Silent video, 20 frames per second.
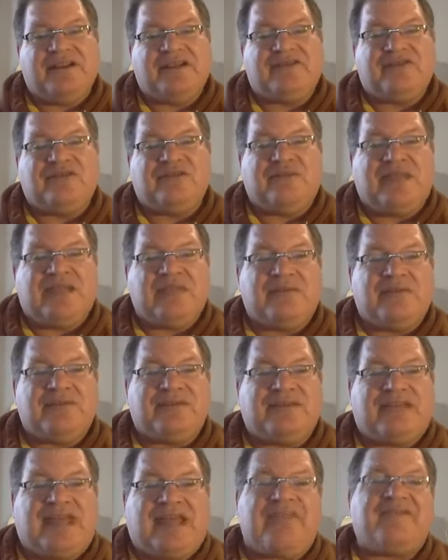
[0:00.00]
to be able
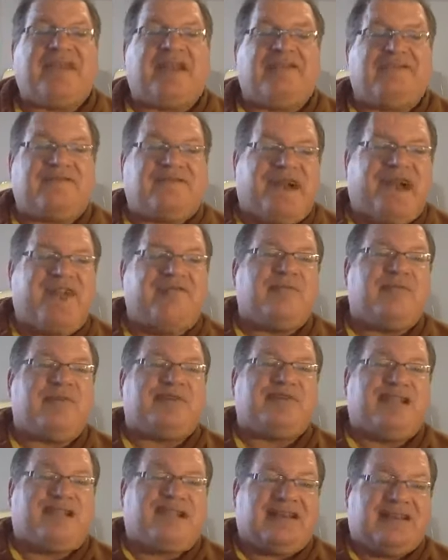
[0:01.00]
to have that
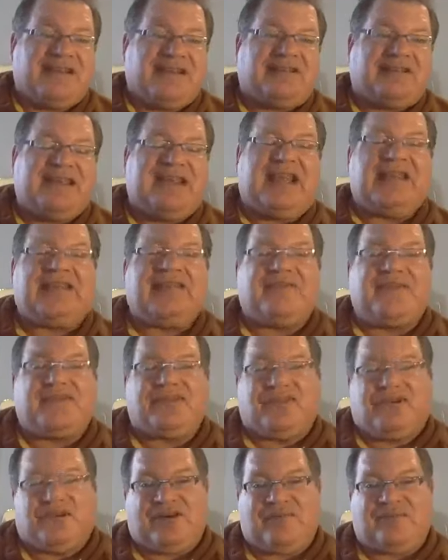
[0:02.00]
5% at the end of the
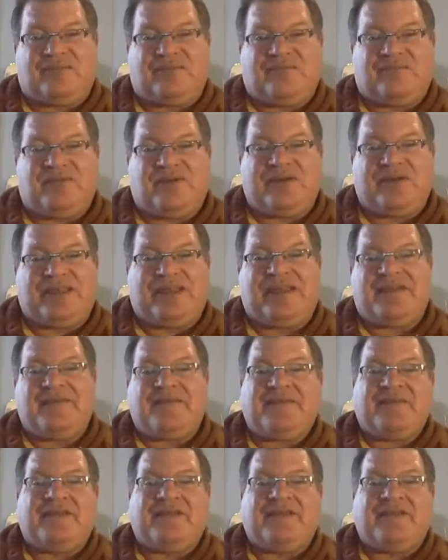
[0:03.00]
term, okay?